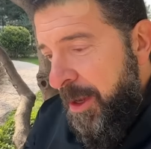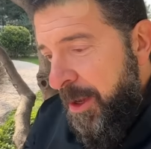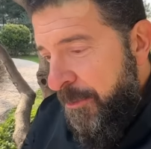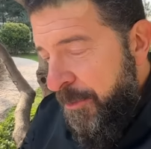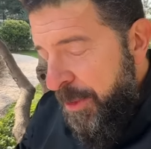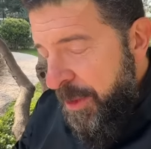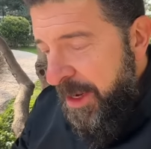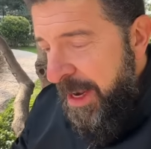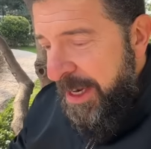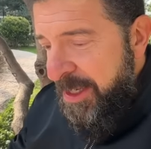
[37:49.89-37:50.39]

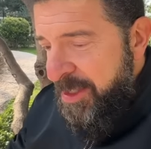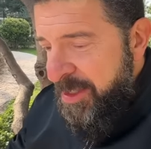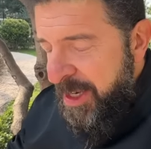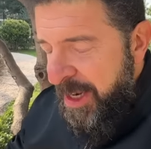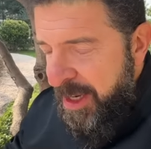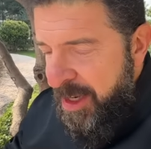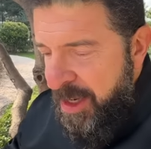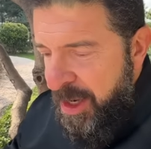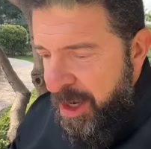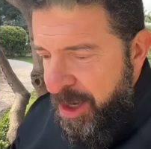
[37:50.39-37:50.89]
For the next
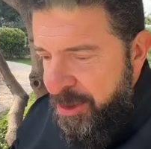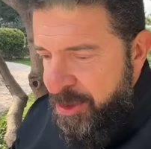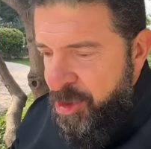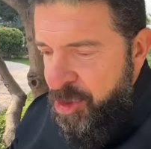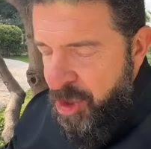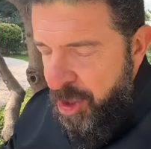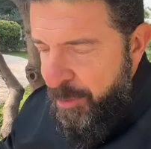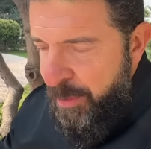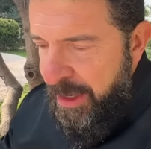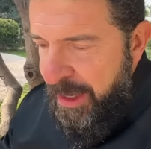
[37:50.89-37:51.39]
10 years,
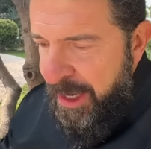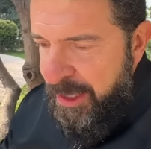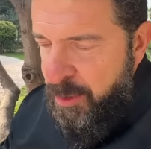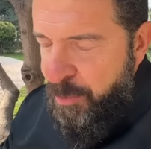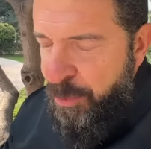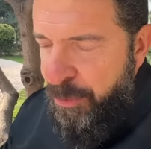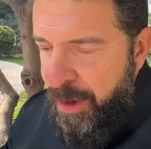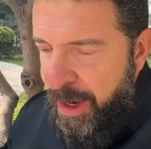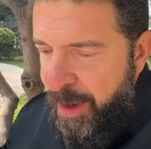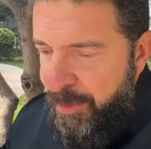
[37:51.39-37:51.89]
Germany has
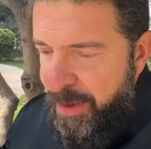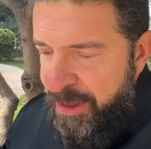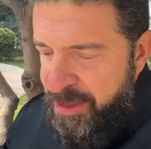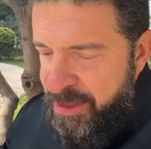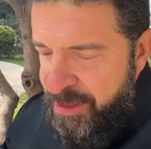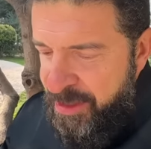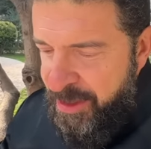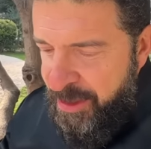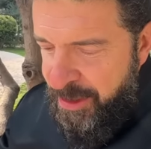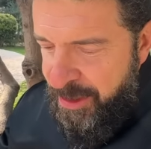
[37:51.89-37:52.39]

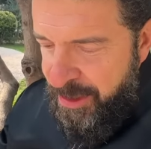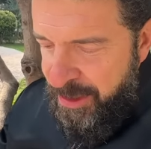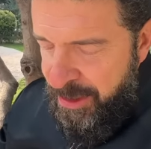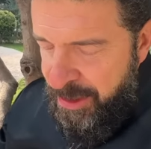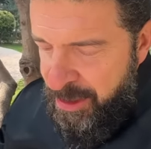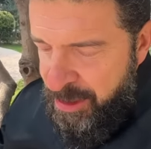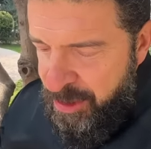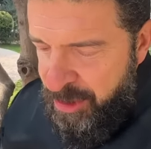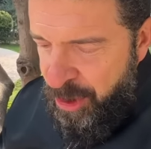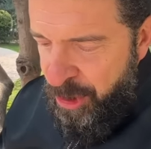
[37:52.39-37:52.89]
promised
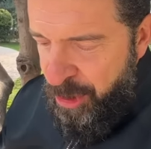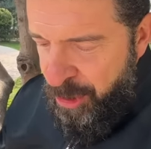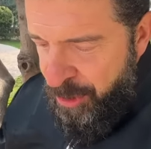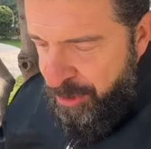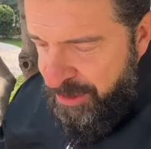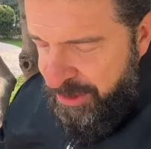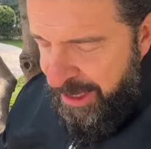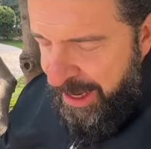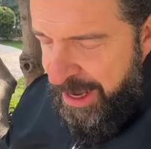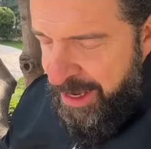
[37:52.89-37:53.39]
to
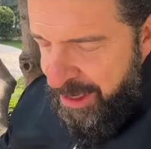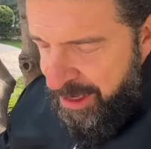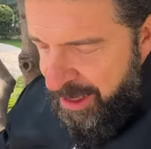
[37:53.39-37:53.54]
take